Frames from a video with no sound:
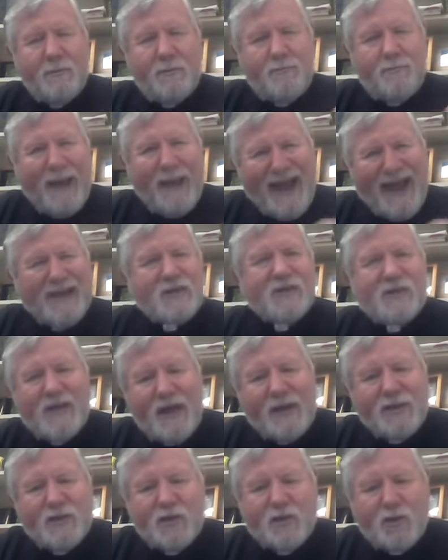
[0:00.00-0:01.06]
pass
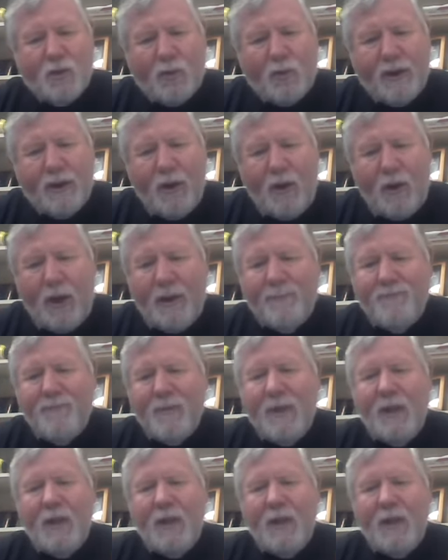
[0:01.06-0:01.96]
that story on